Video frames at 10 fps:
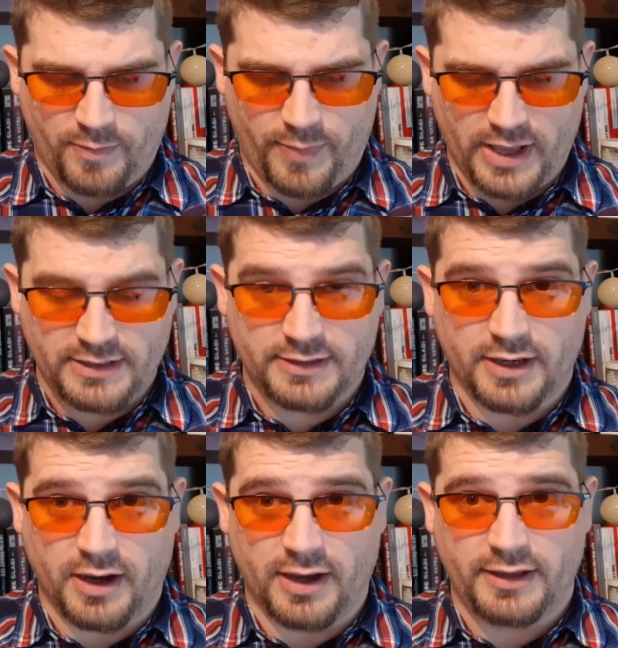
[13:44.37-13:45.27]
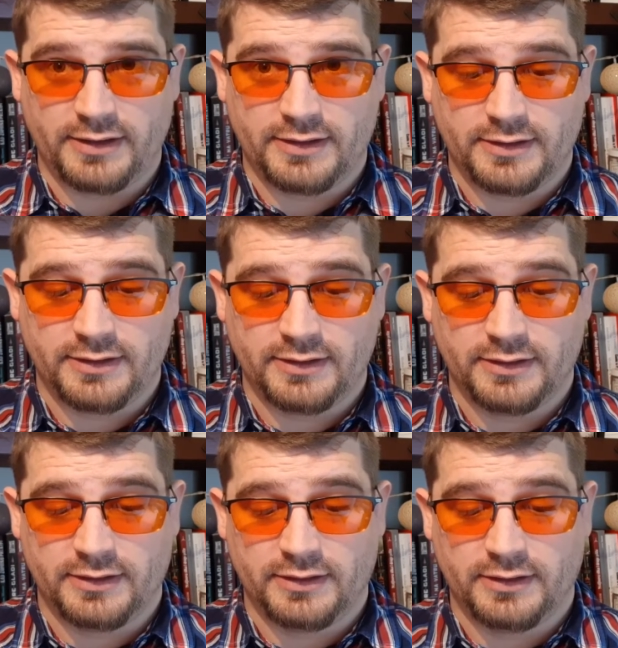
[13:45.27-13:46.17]
Ben's height
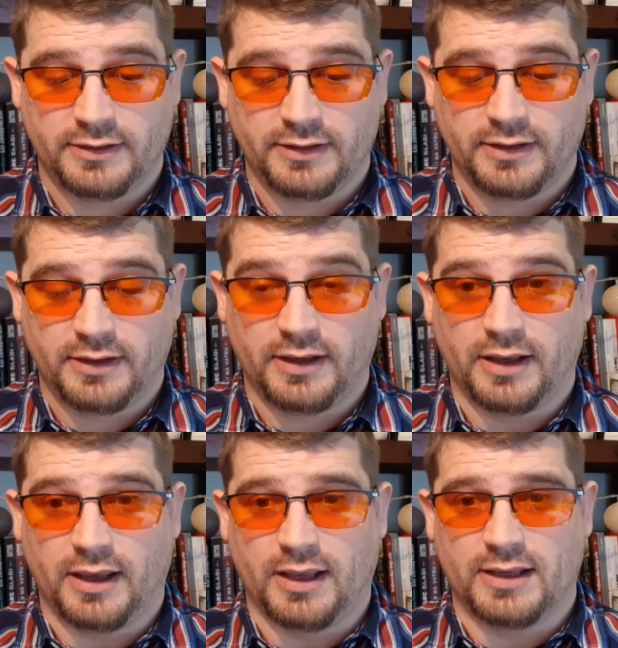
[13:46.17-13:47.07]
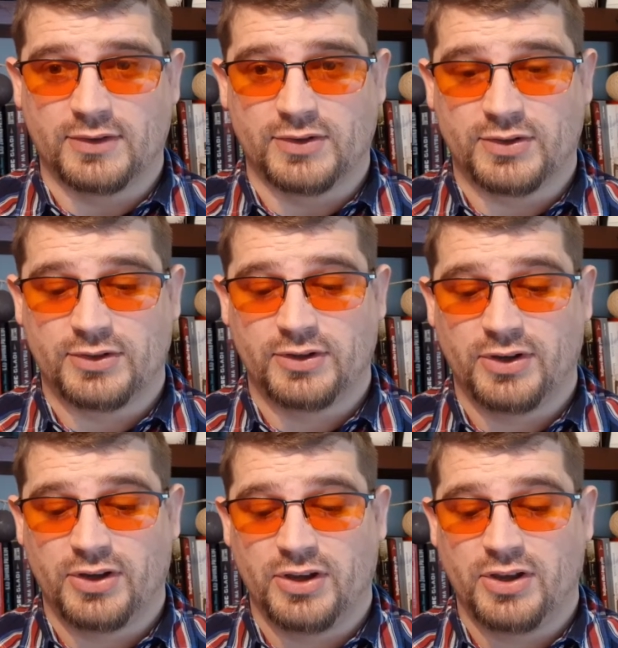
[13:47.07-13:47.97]
is
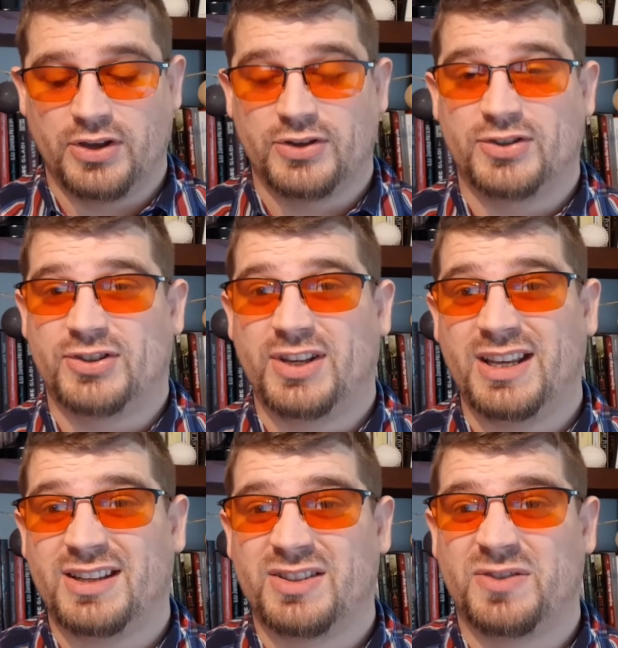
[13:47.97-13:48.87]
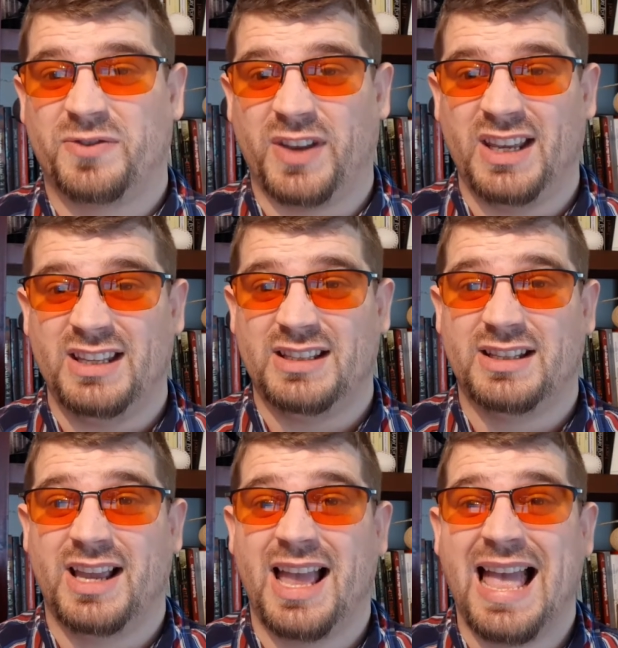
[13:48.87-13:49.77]
6
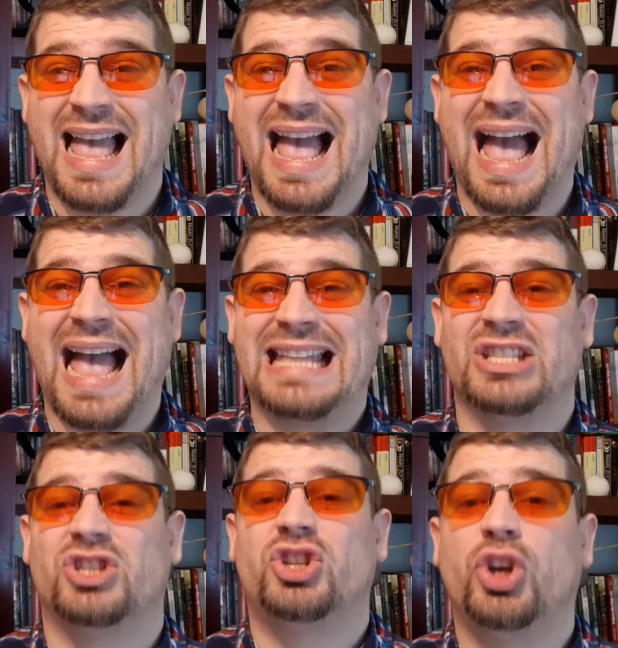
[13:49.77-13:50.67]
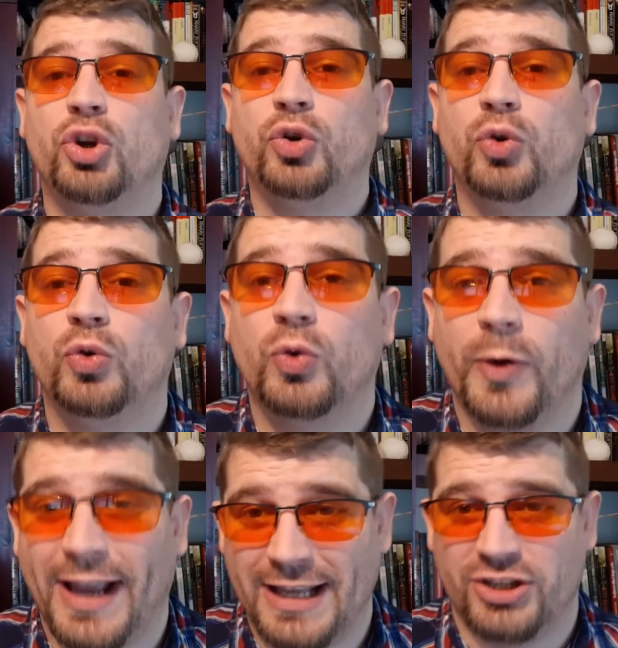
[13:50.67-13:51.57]
feet and 2
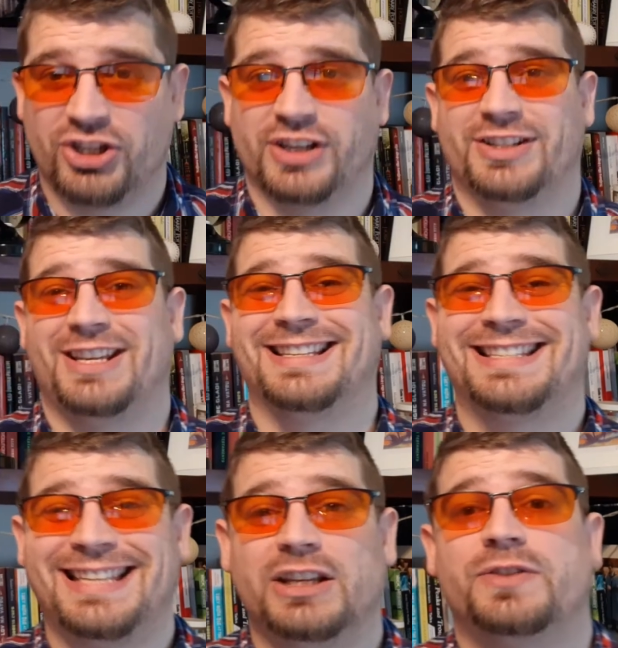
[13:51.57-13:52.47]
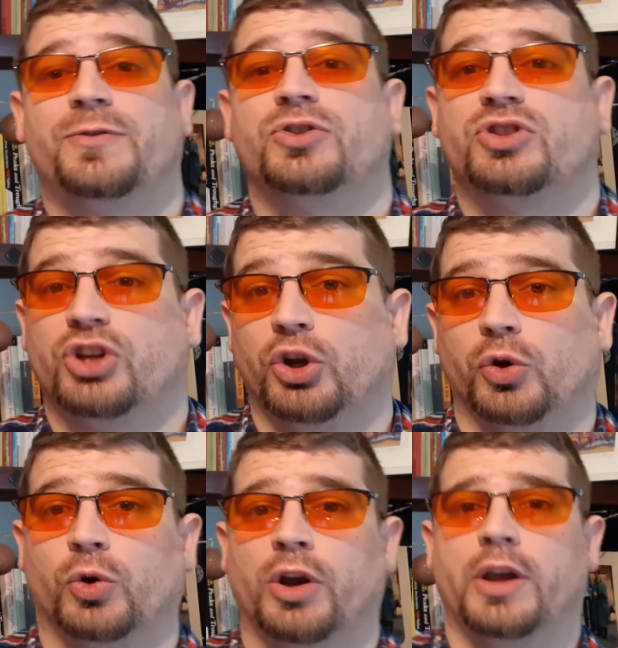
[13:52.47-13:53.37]
inches. He is 6'2".